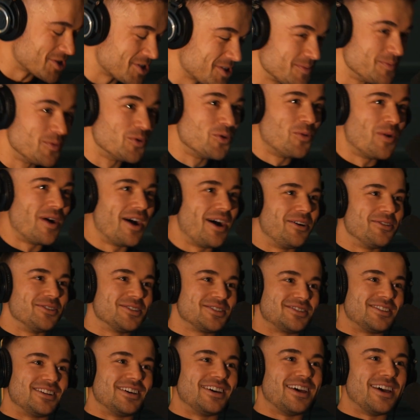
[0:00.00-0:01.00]
a small world,
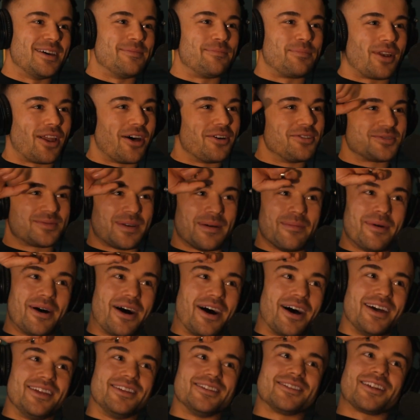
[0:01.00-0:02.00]
isn't it? It blows my
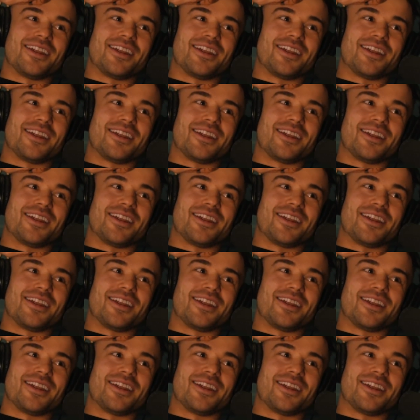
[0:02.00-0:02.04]
mind.